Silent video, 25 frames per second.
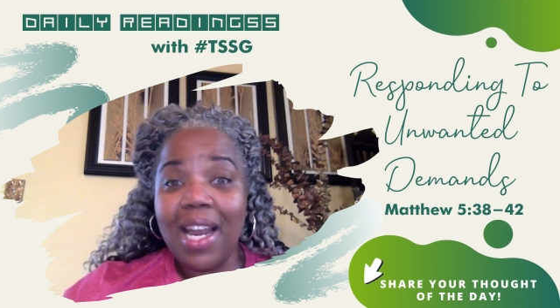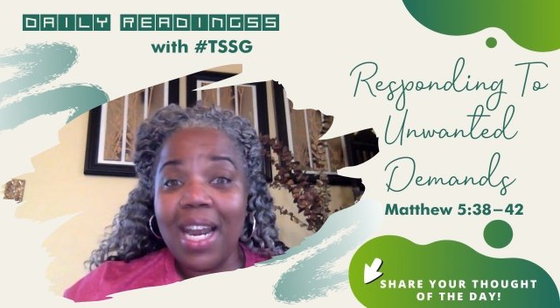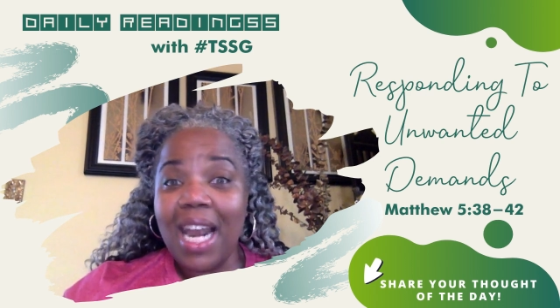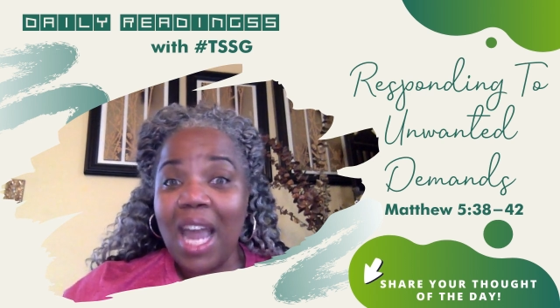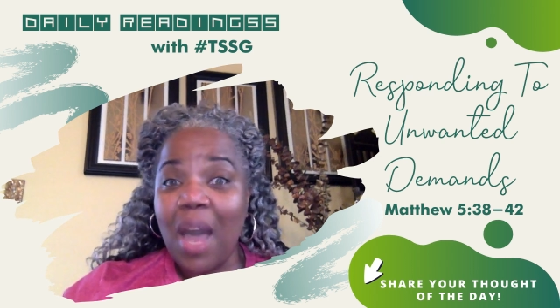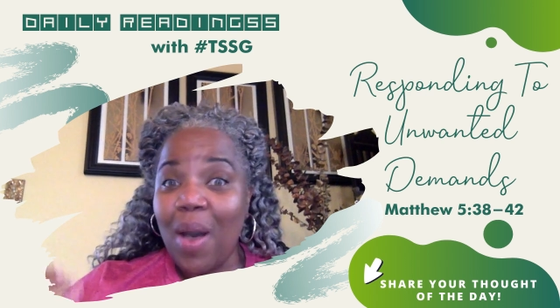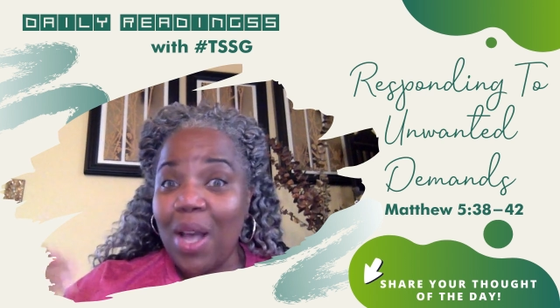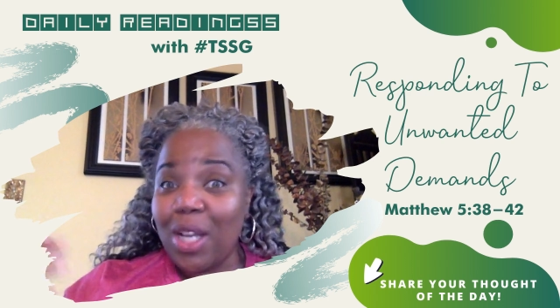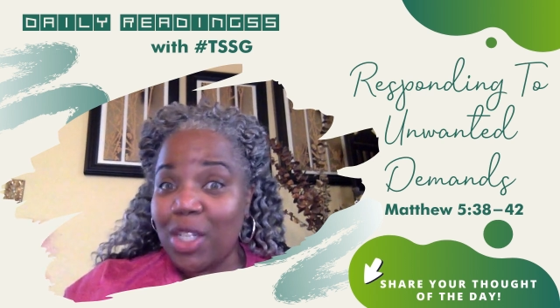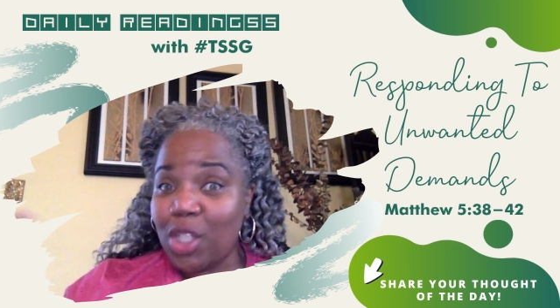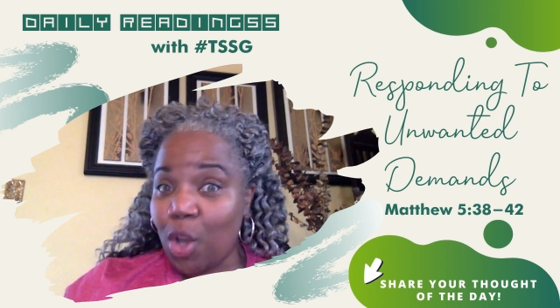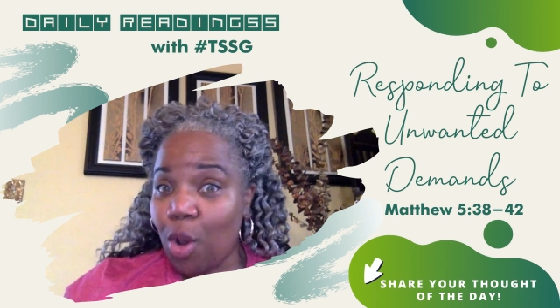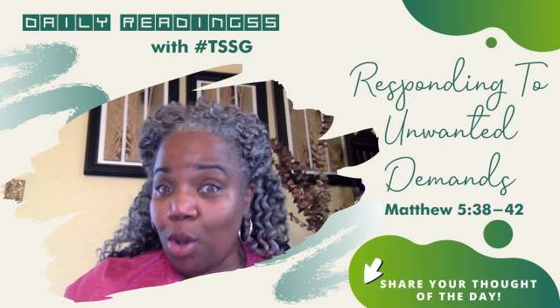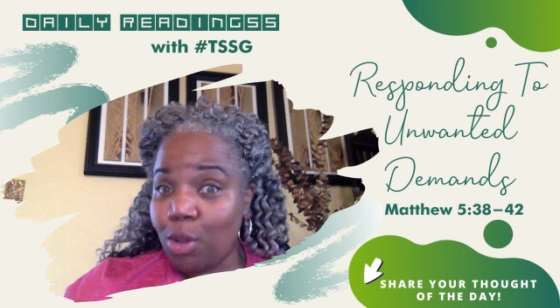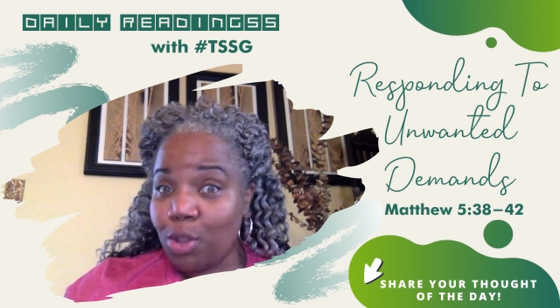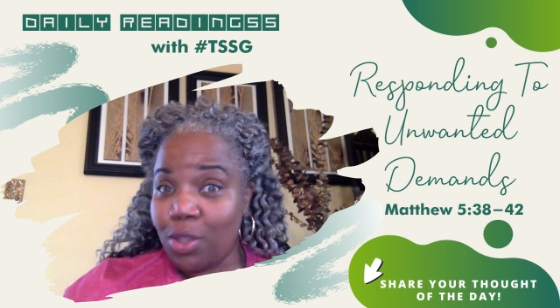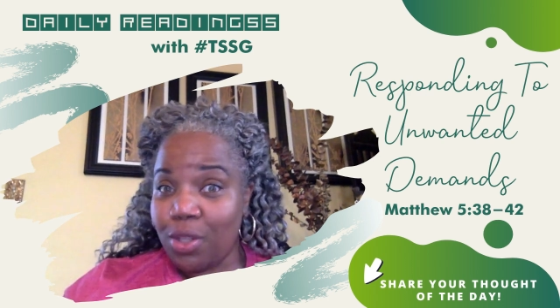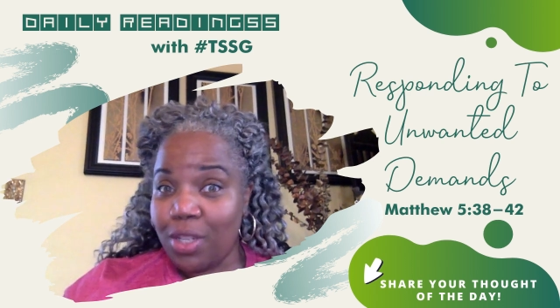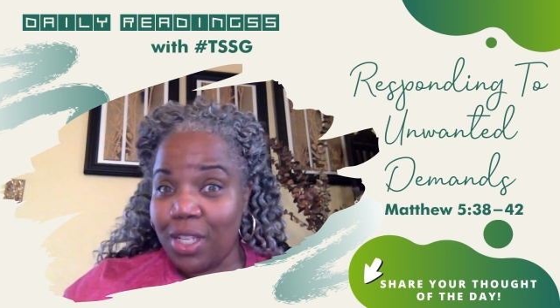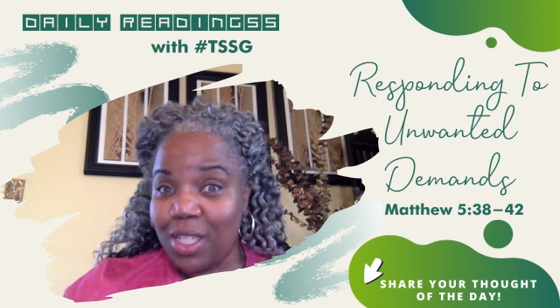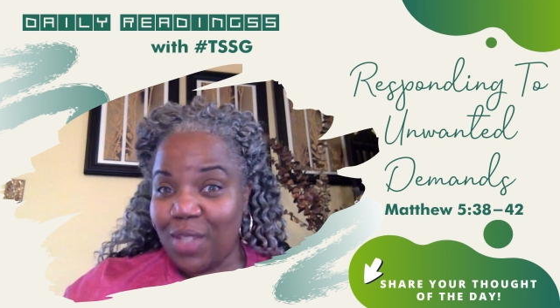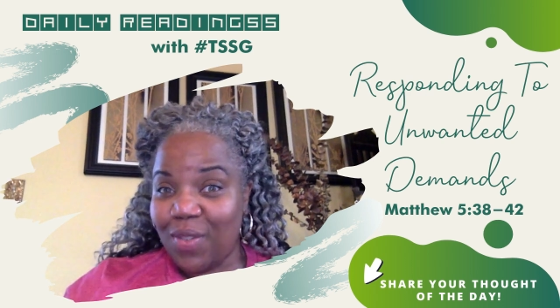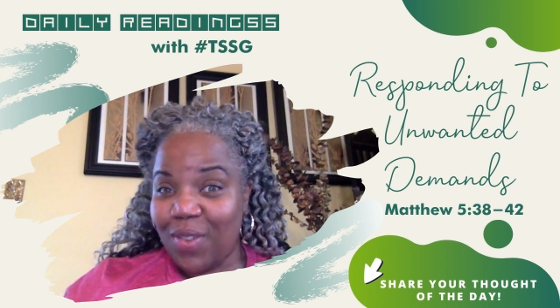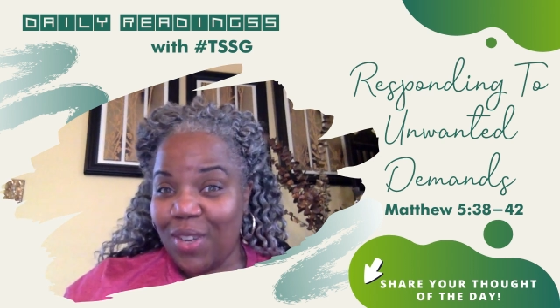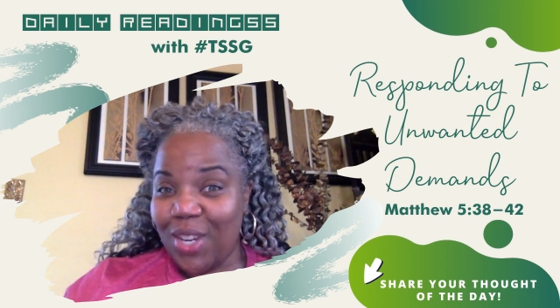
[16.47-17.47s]
Now, I told you
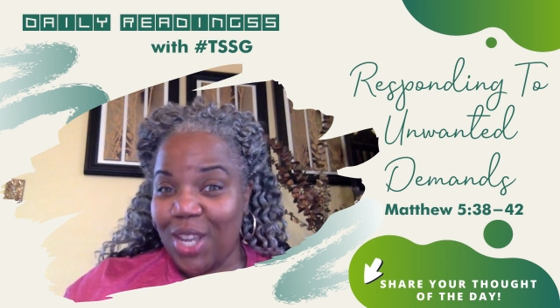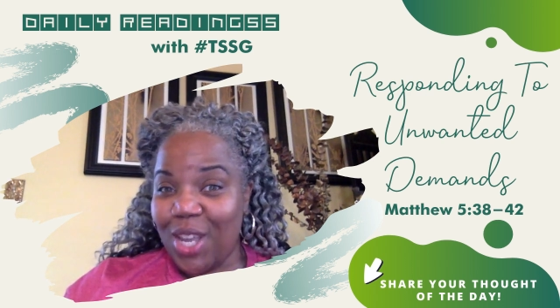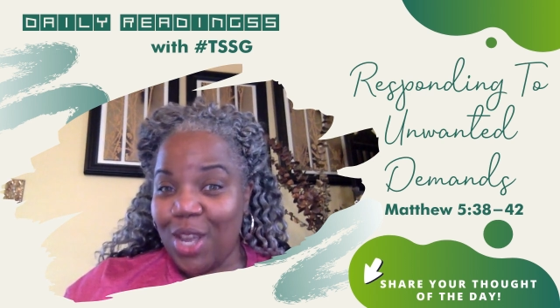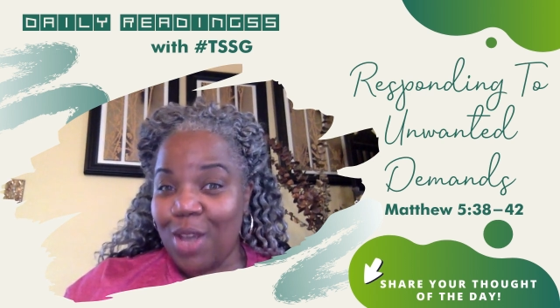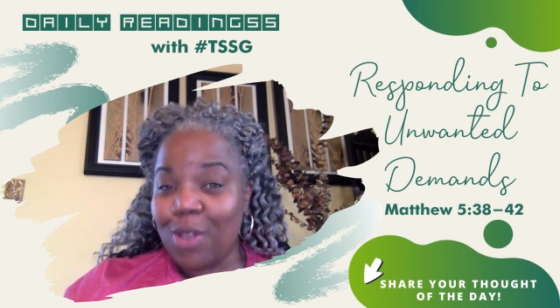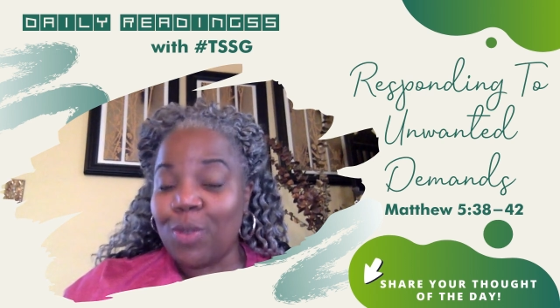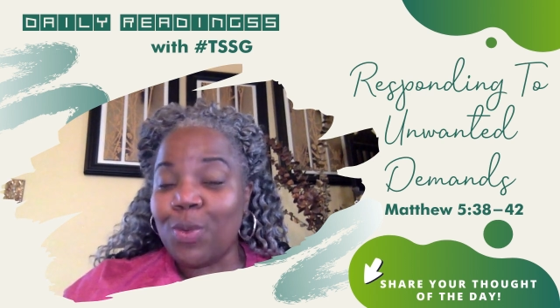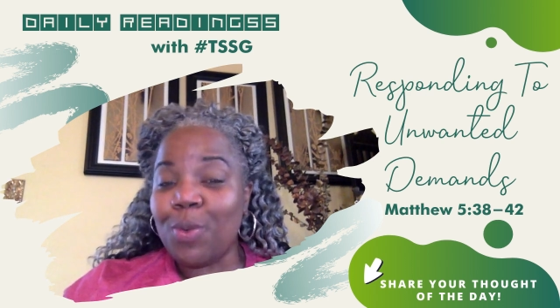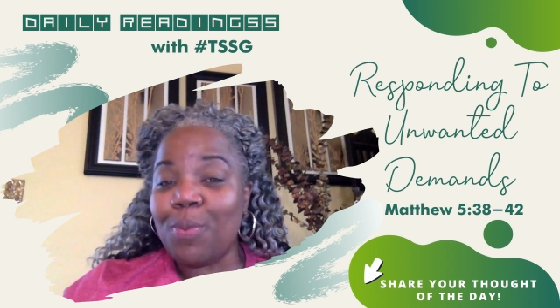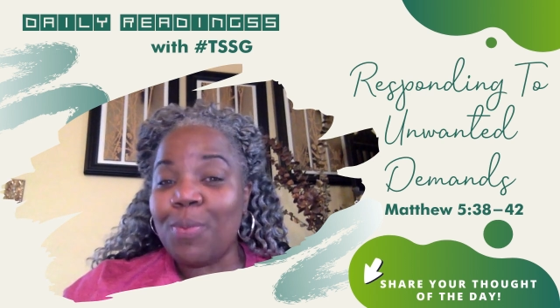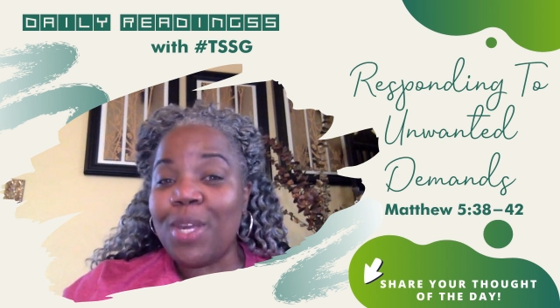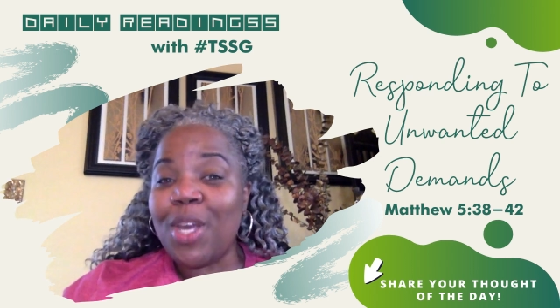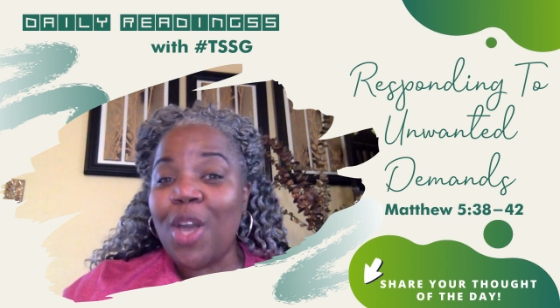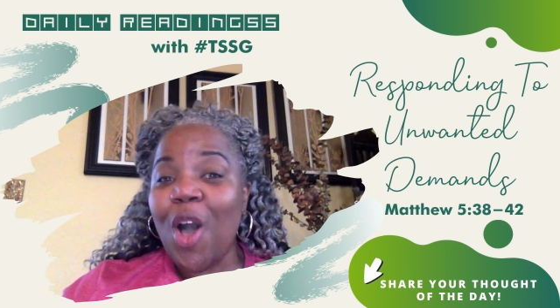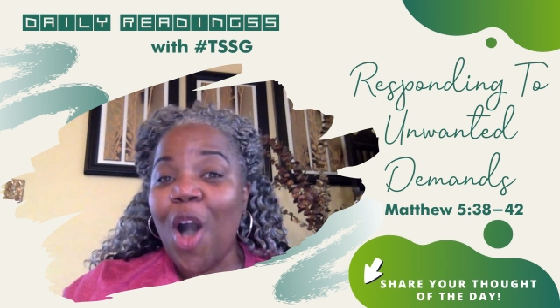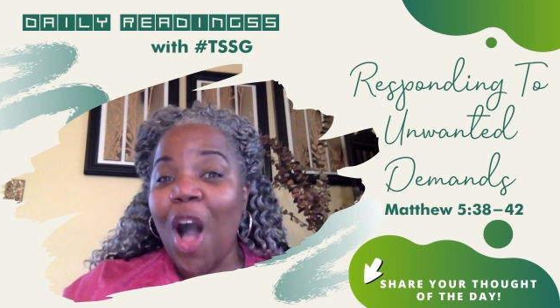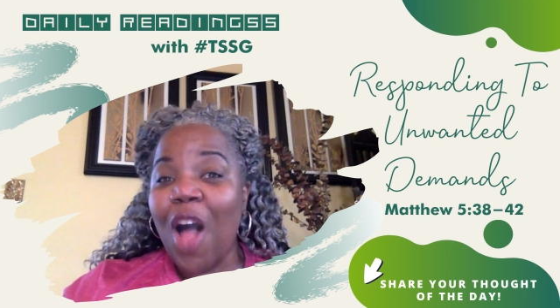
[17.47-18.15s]
these videos would be